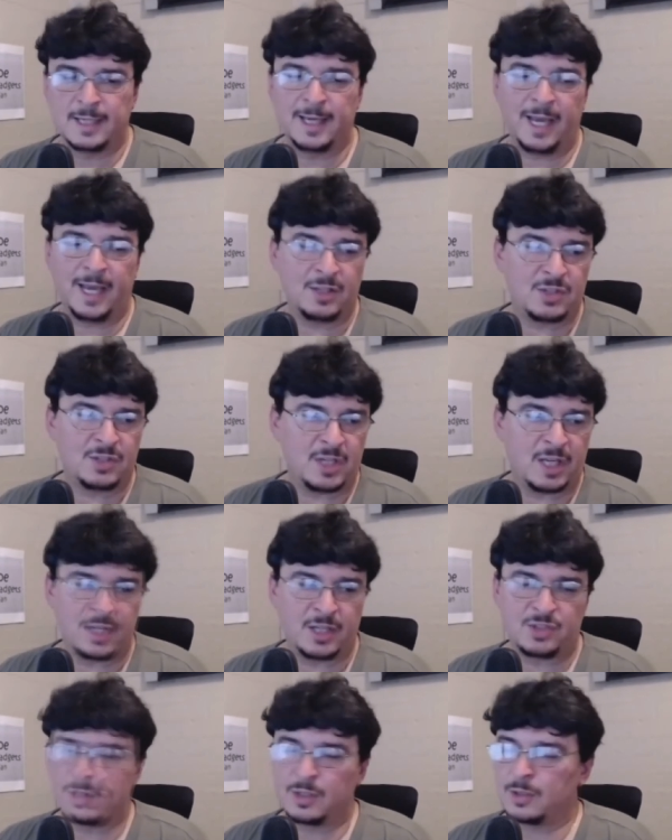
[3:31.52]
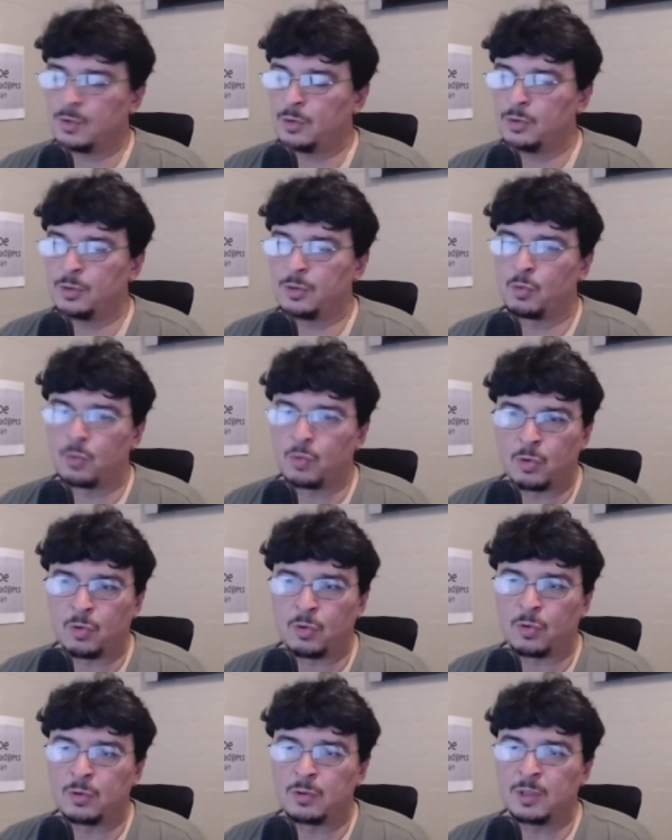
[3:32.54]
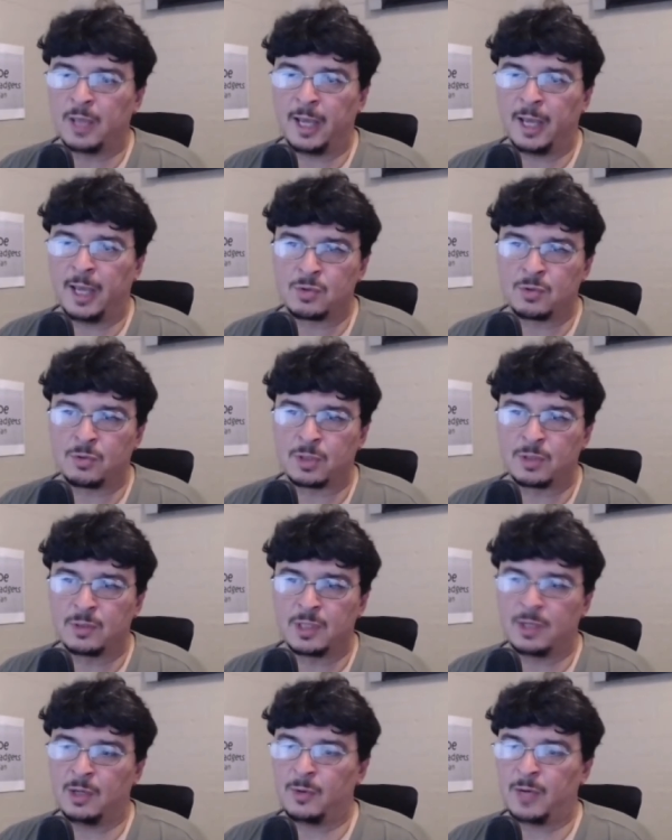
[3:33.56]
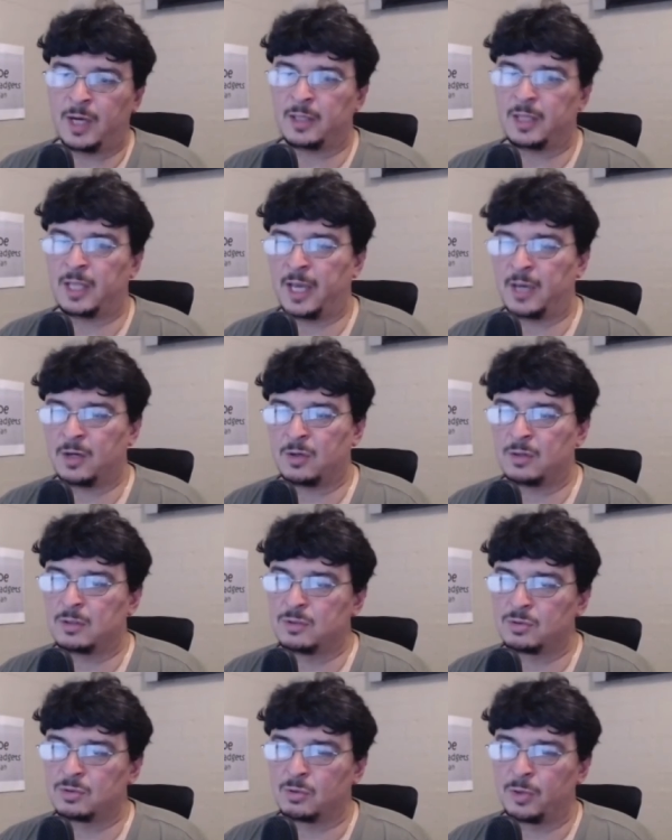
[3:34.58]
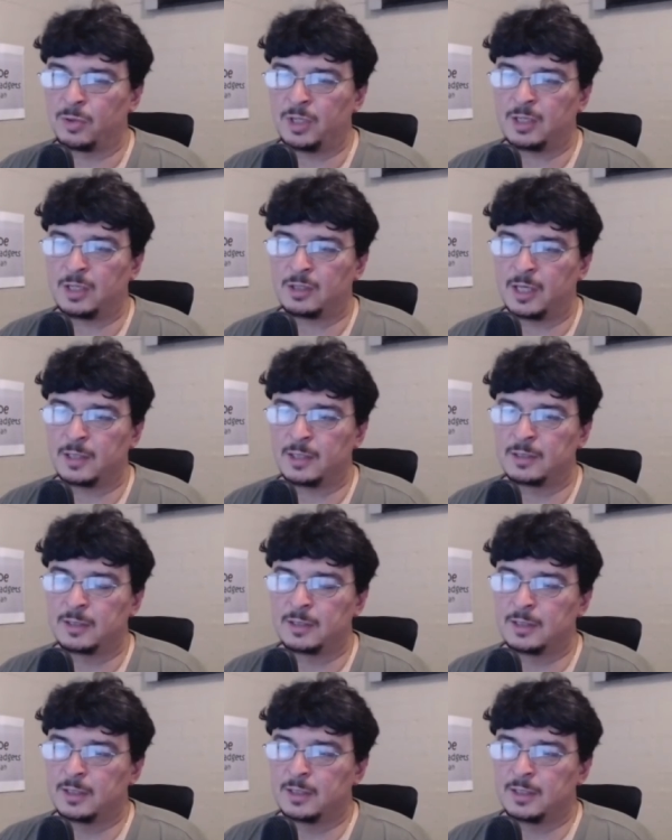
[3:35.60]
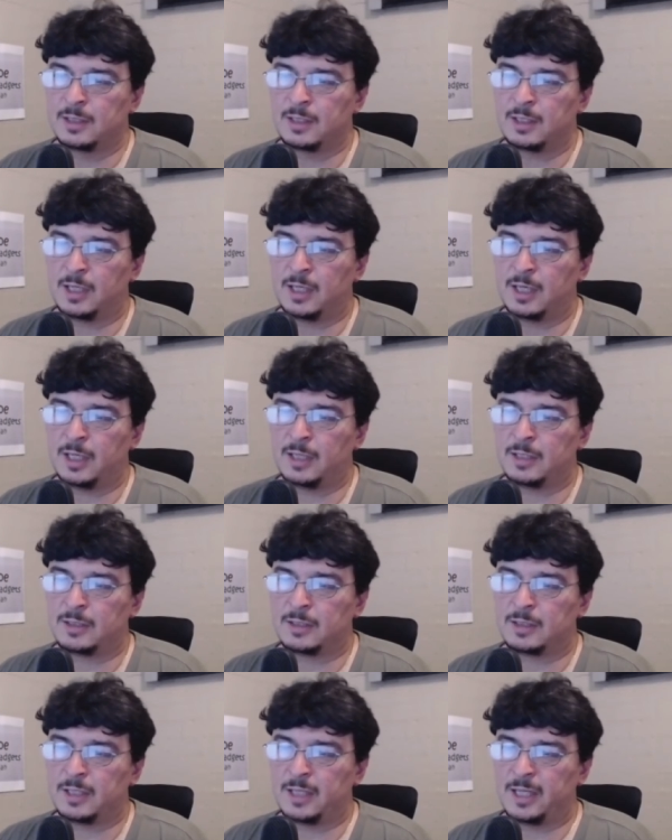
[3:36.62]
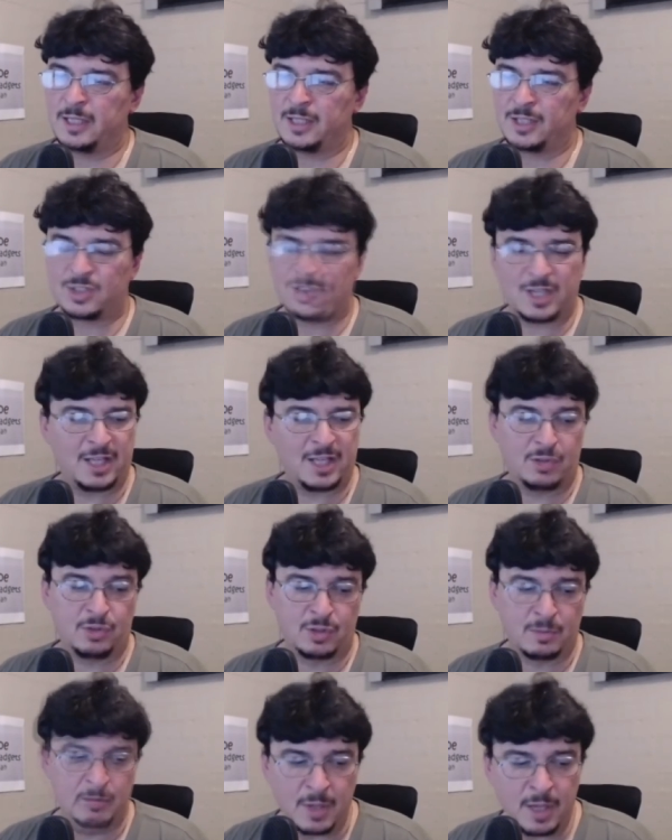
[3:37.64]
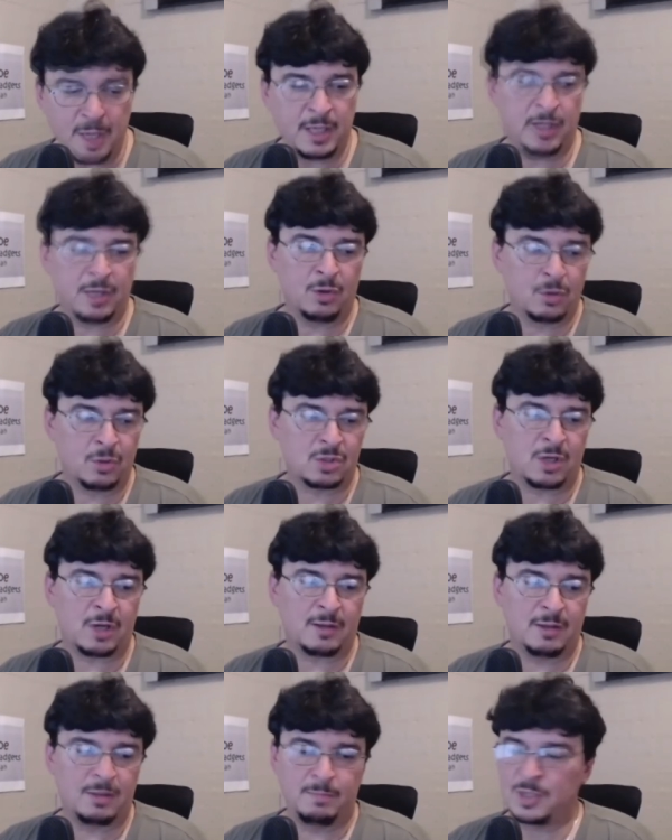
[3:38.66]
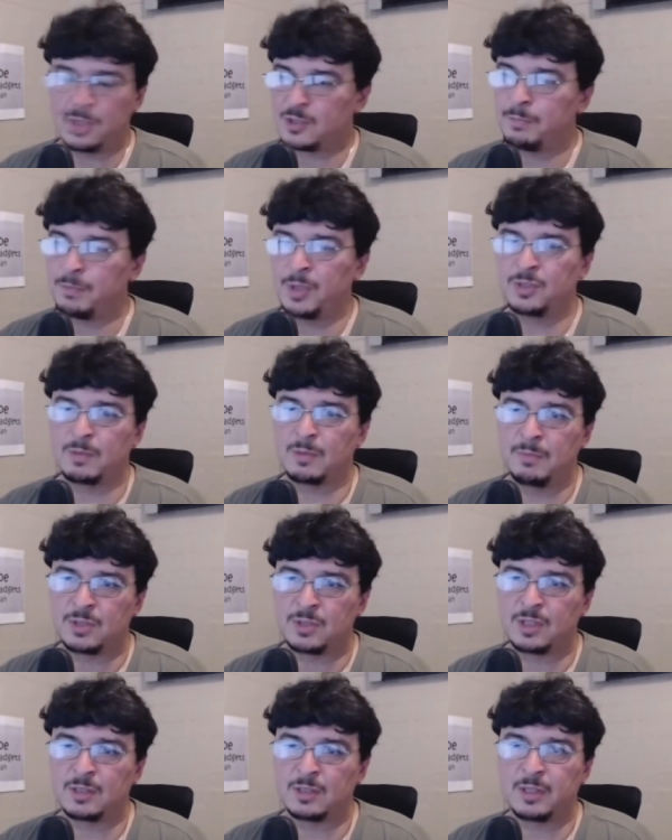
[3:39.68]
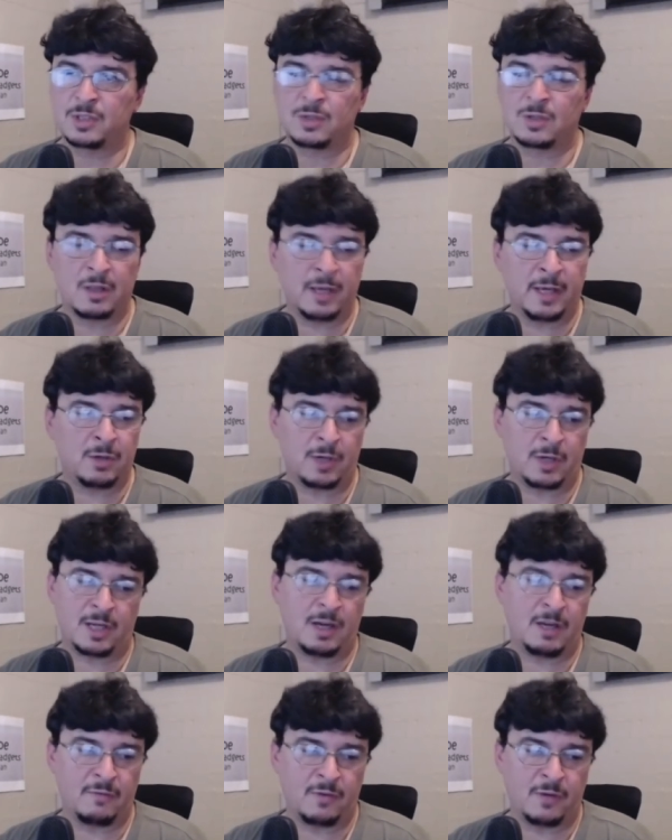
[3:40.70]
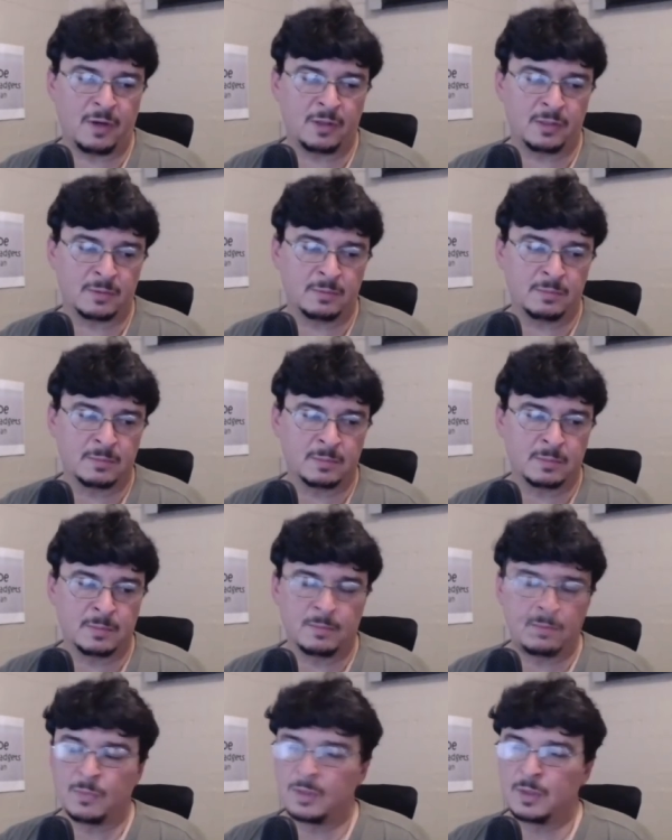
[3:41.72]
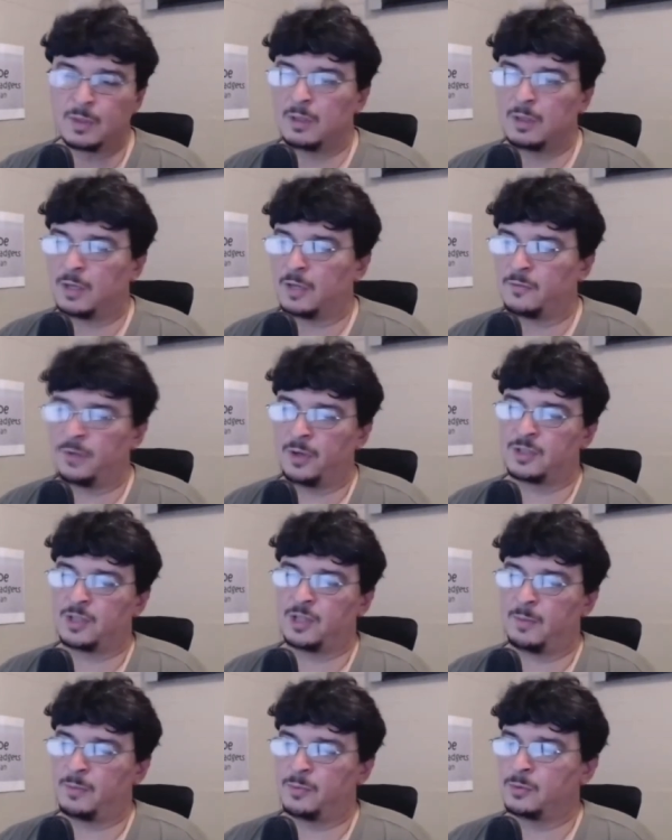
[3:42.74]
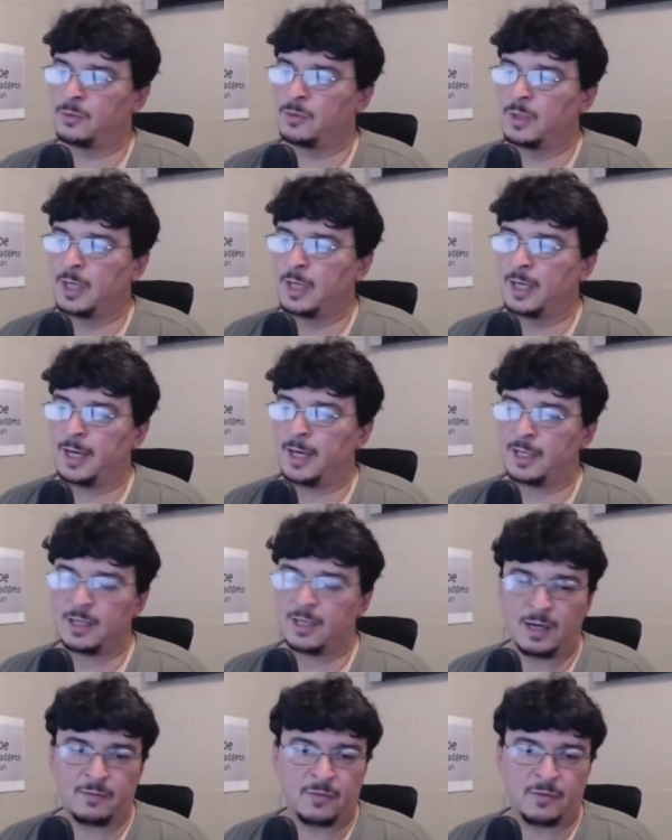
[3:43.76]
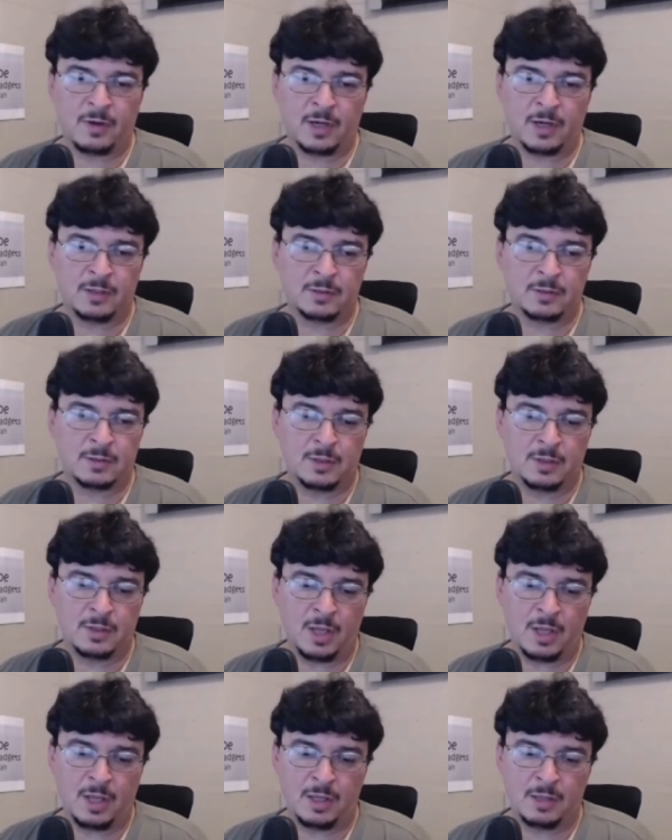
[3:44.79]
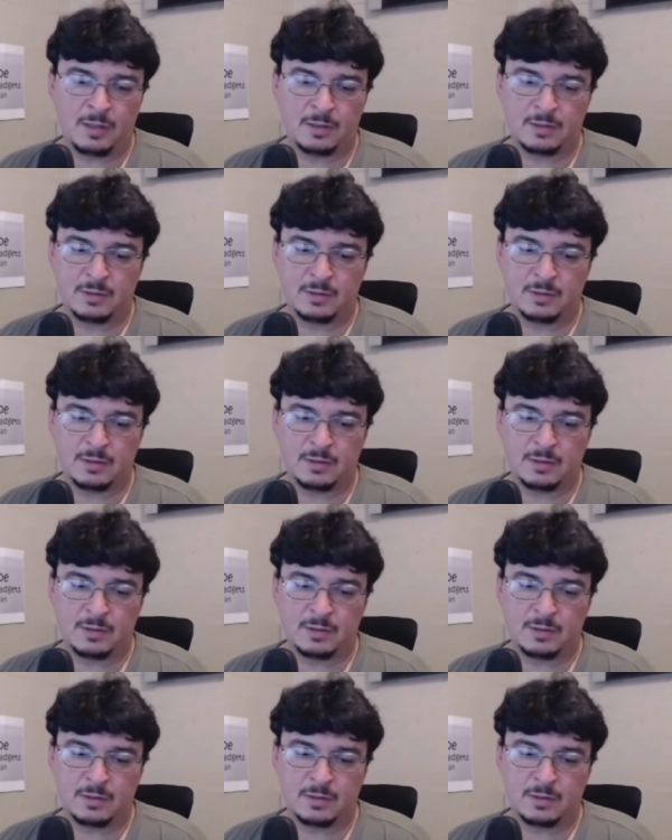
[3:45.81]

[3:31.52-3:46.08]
and and it's the the raw Android, no other add-ons or anything like that. Right. And, and it's to me, it looks like bits and pieces are missing. It's either that or I can't find them. Like for example, I can't find the,